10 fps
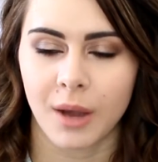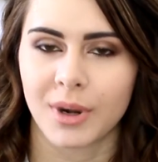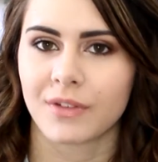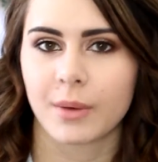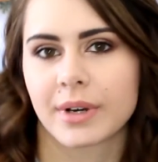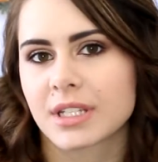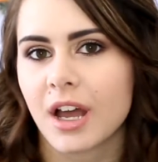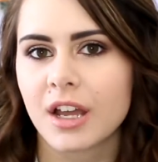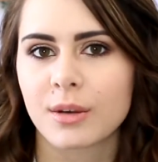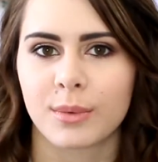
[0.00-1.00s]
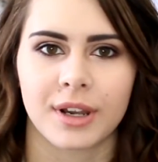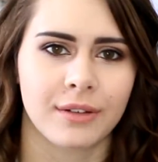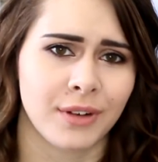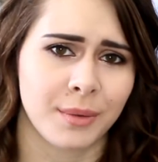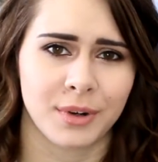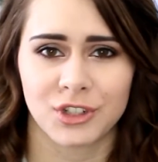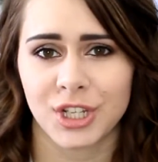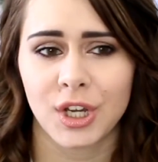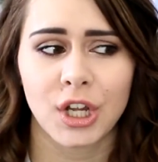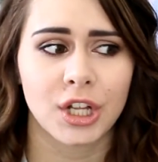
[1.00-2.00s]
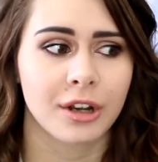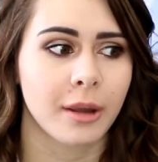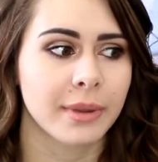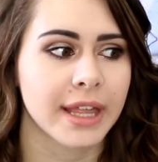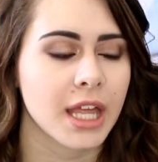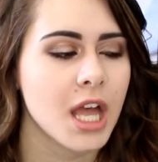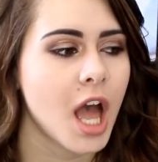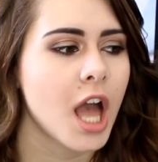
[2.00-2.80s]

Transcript: whenever I want to talk and whenever I want to chill, or I'll be like,